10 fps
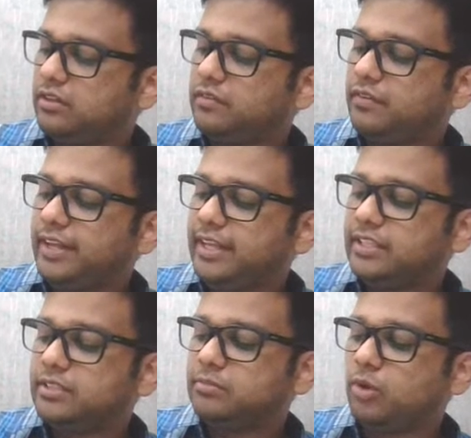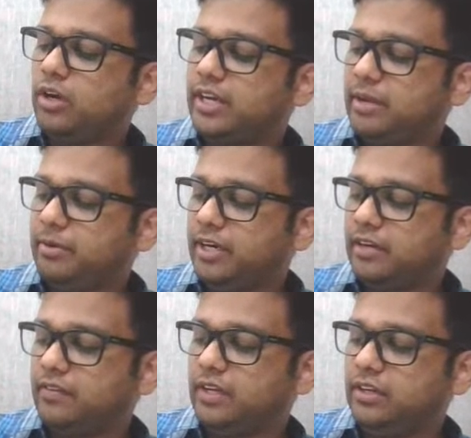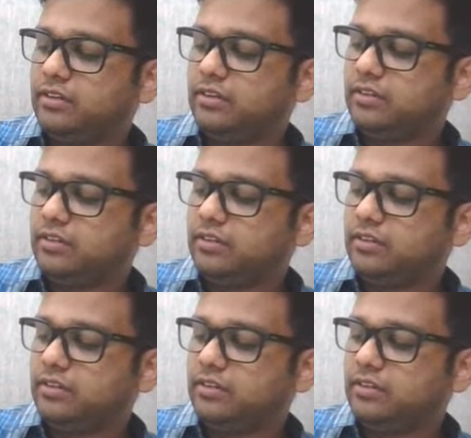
Very small time interval